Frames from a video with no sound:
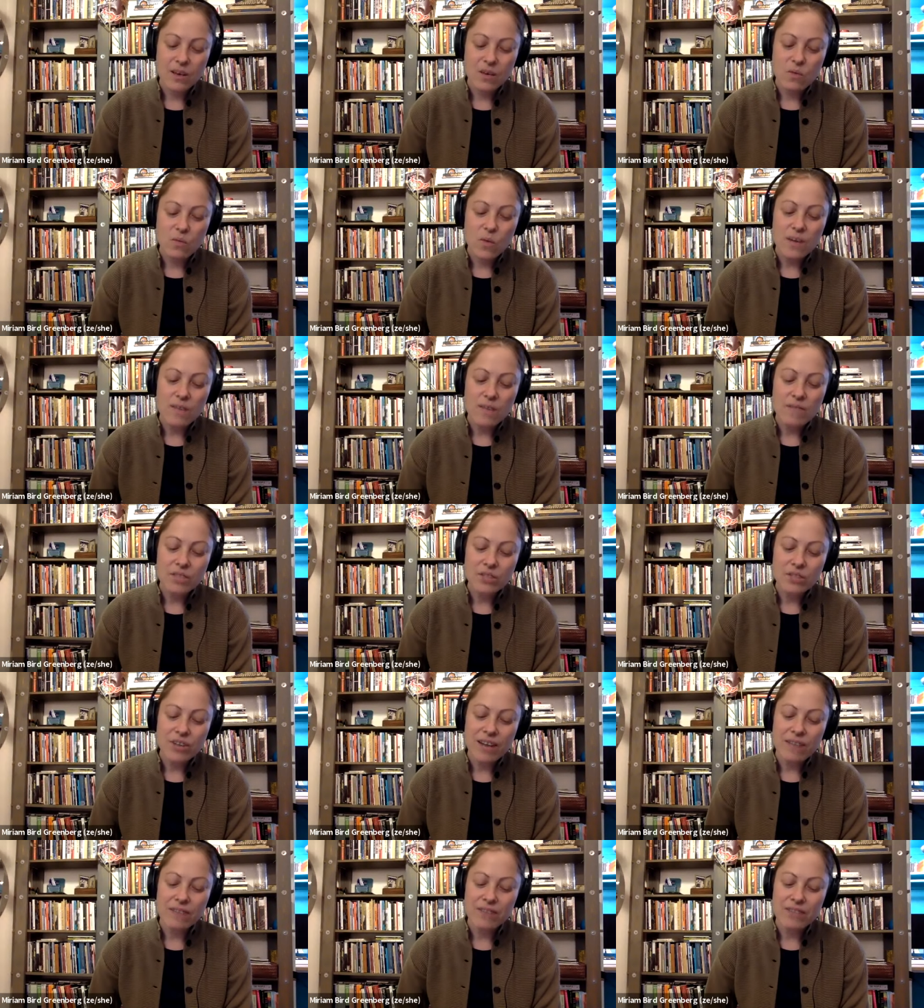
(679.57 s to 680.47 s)
one of the
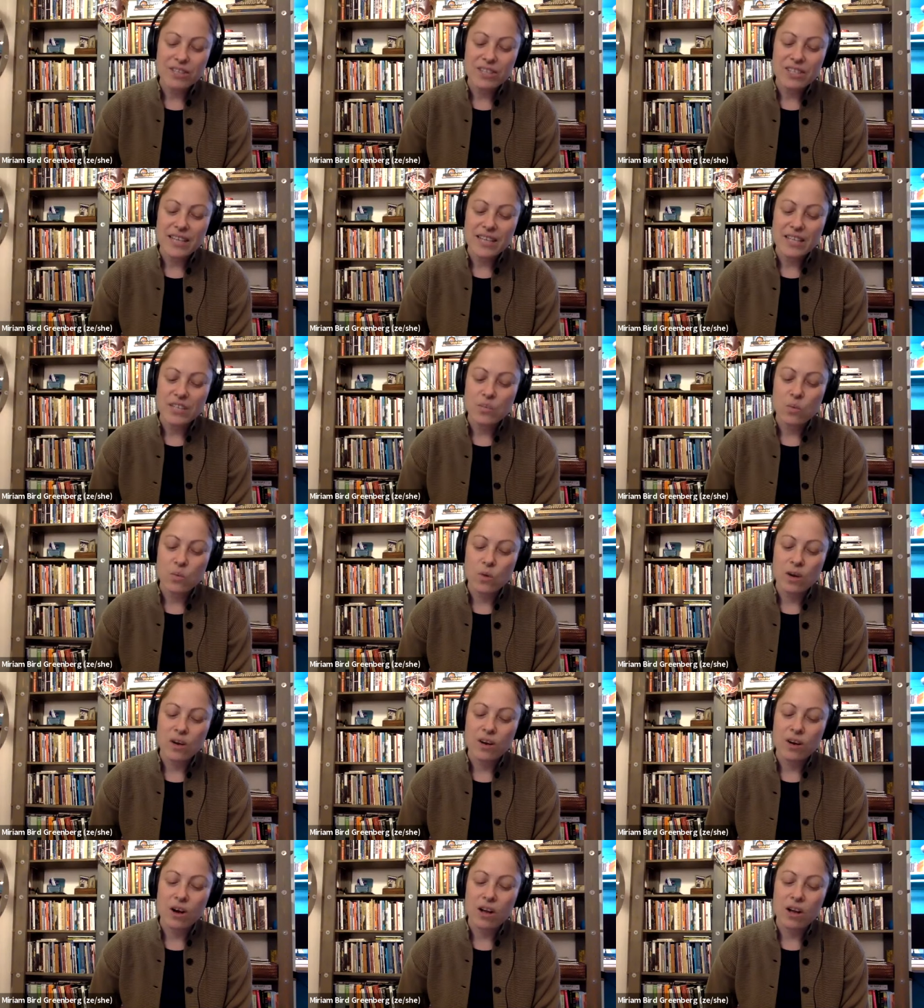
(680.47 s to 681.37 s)
travelers gets
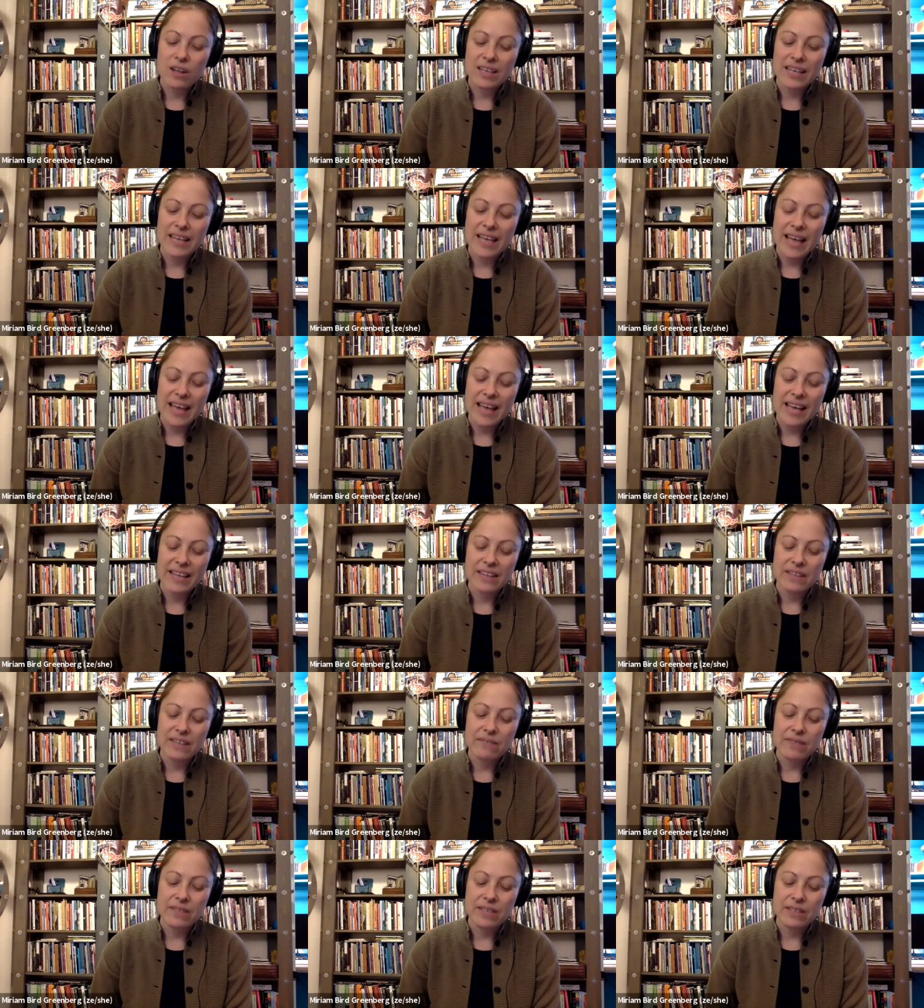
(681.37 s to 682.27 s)
work hauling hay in
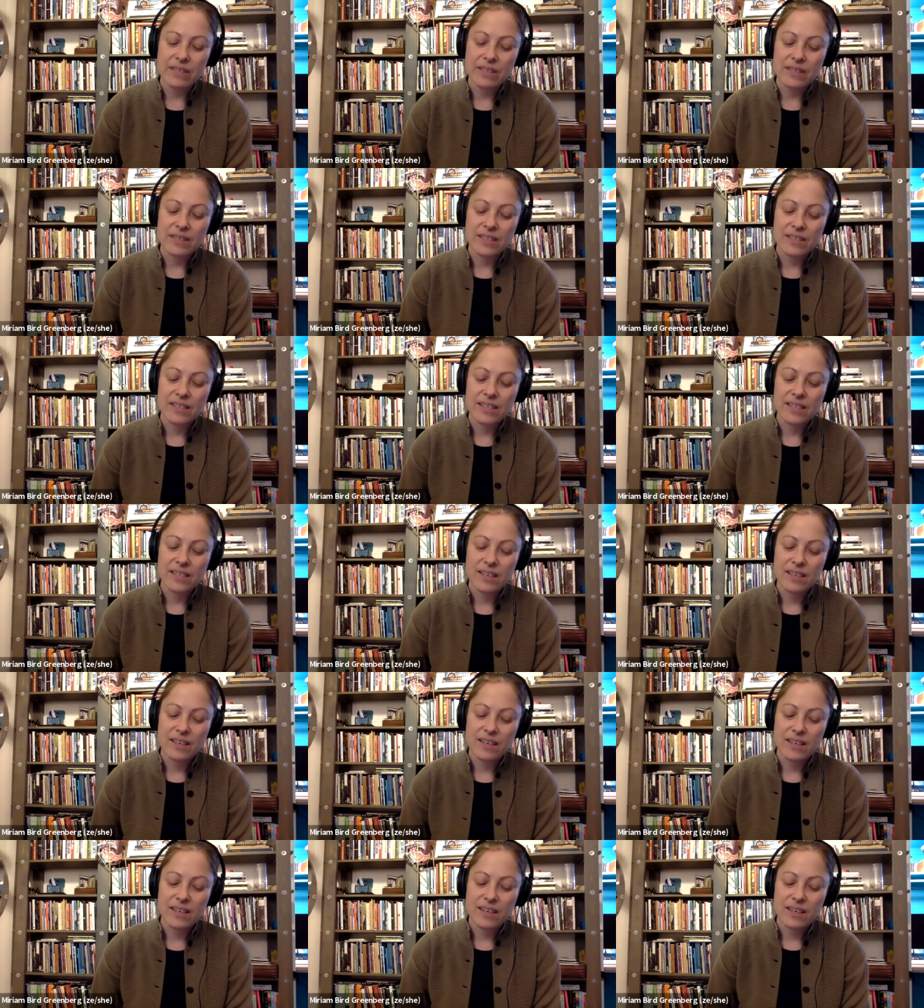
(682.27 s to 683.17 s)
the fields
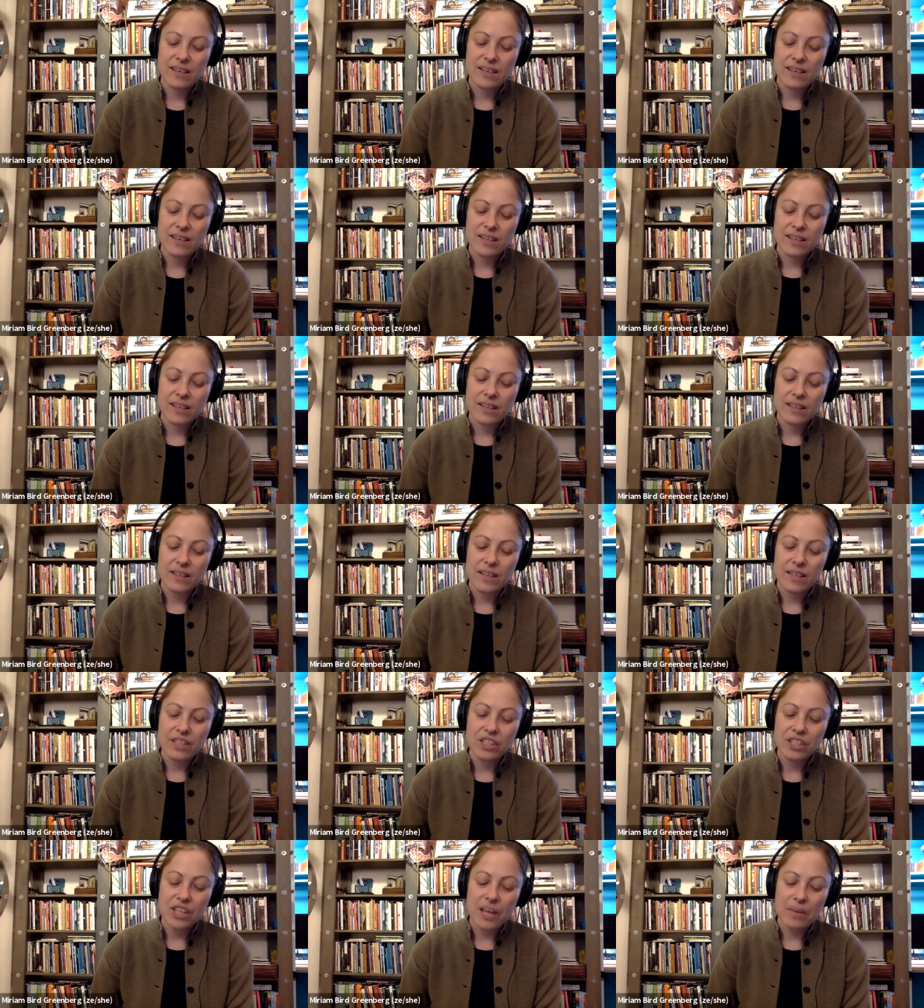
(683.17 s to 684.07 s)

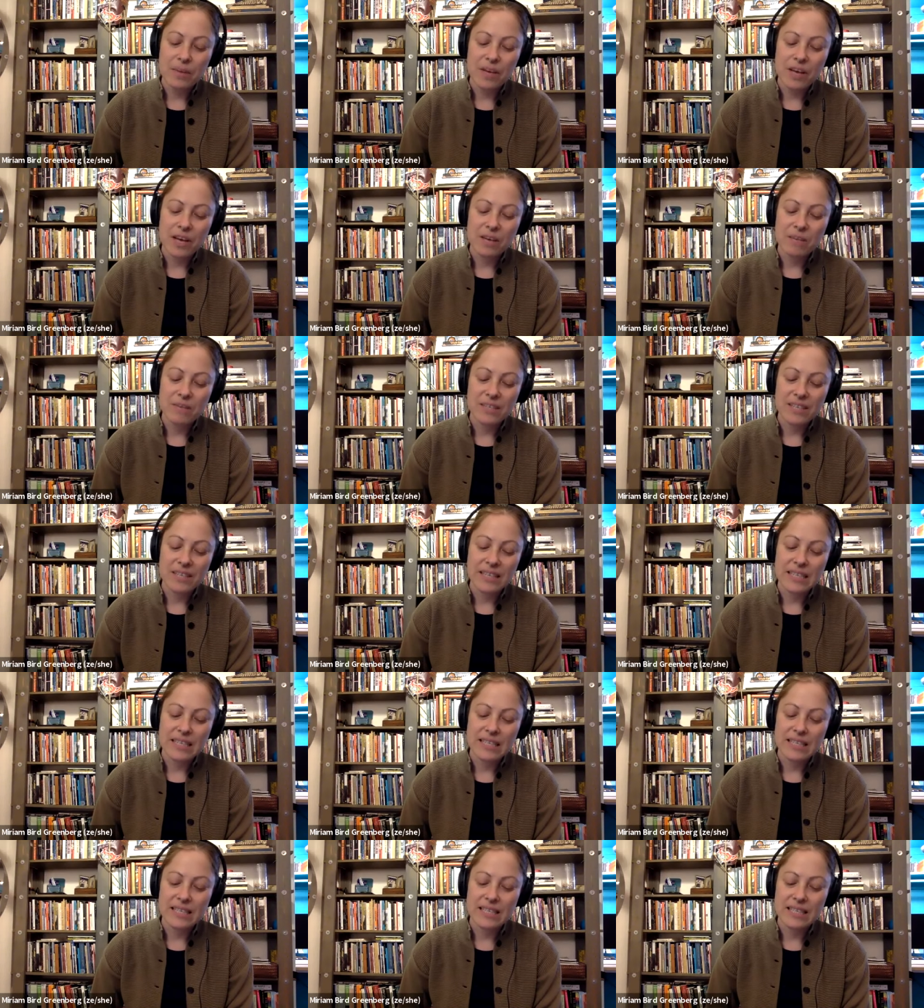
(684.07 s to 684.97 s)
lunchtime comes and he
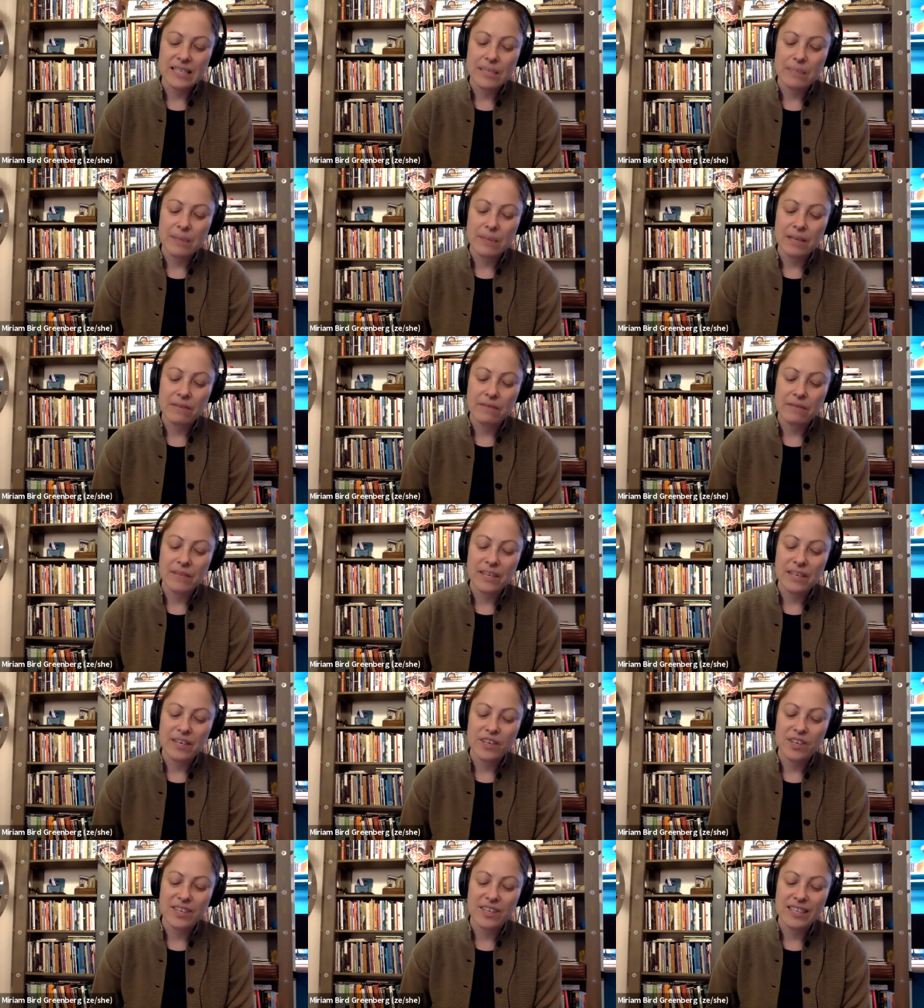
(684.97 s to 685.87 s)
sits sipping
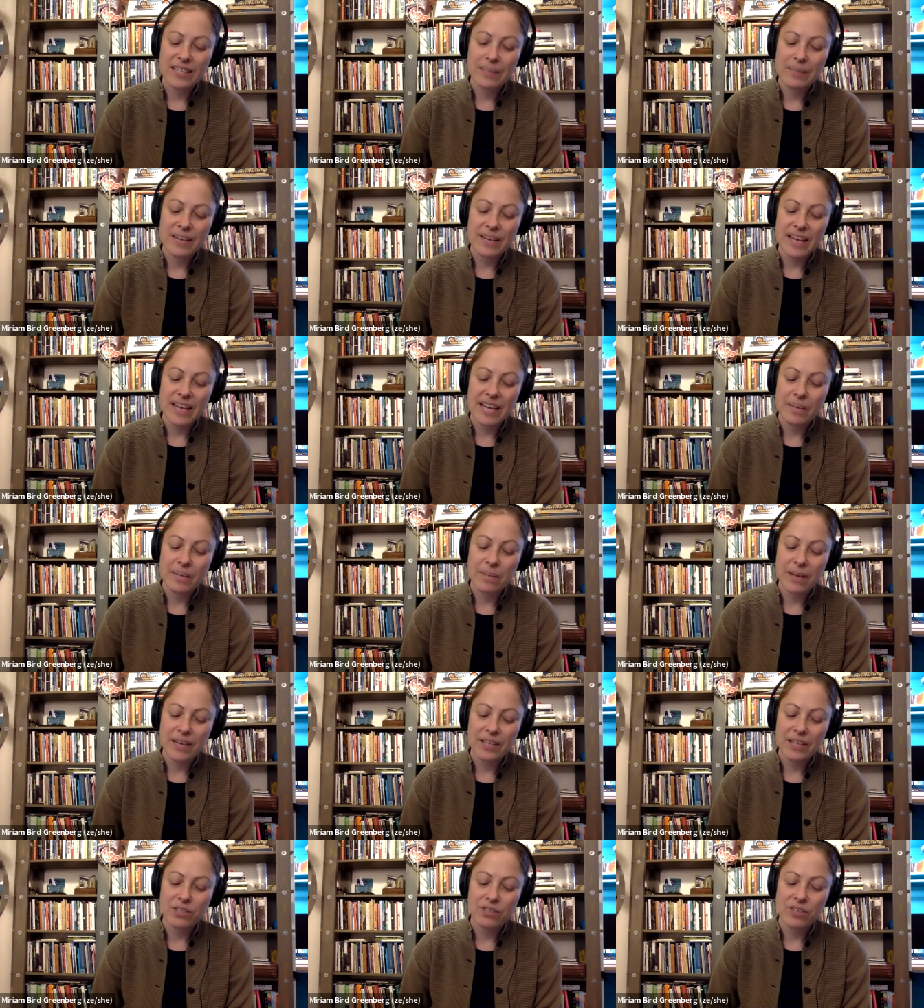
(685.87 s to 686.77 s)
vinegared lemonade by
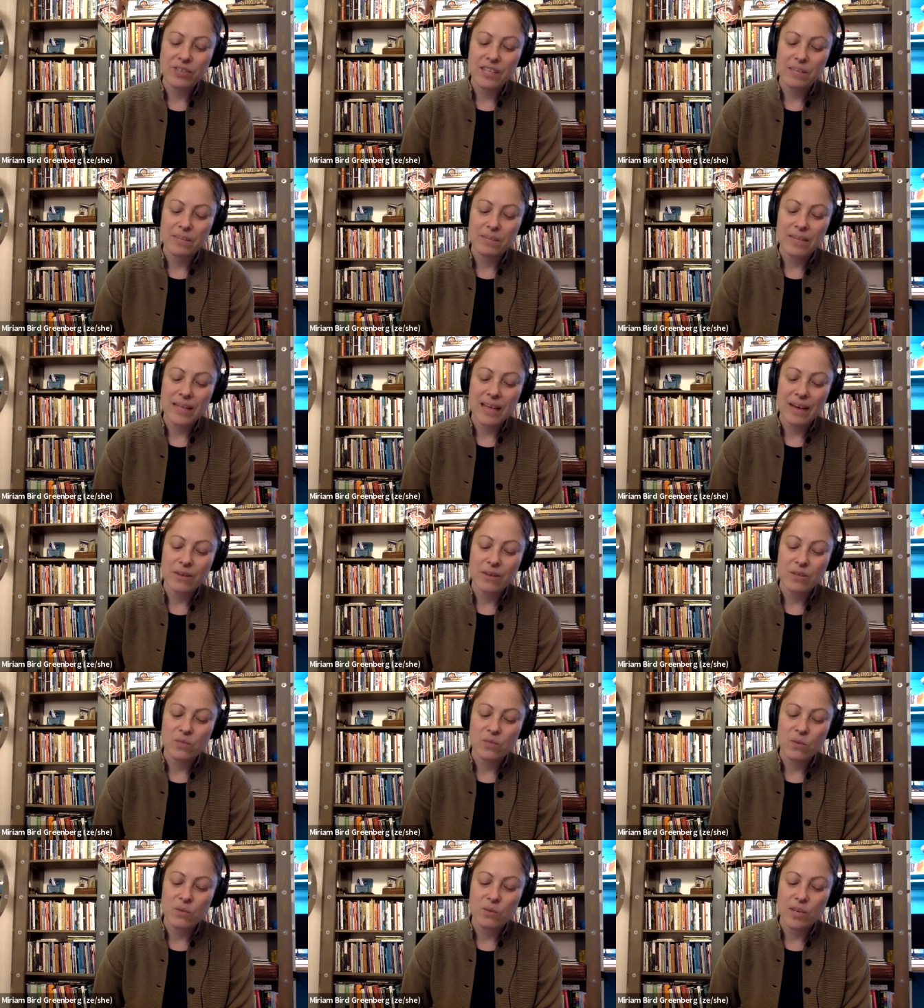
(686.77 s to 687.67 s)
a tree the
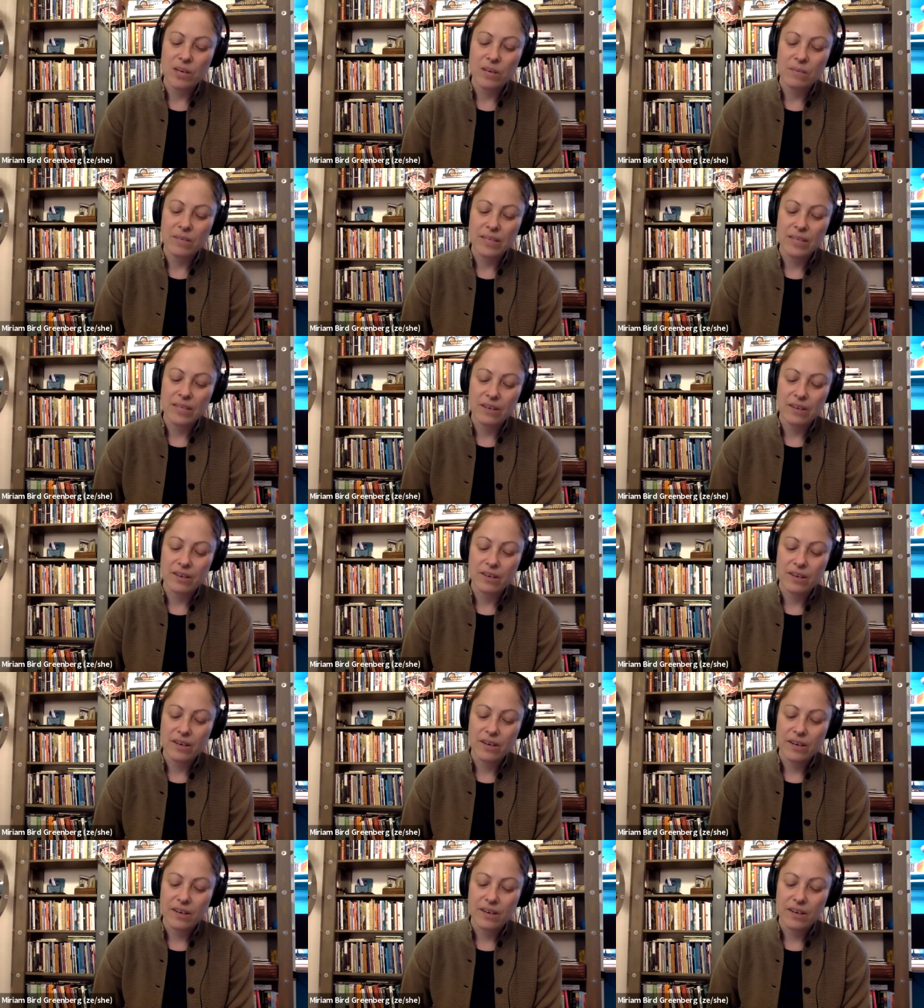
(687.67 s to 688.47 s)
plows won't come near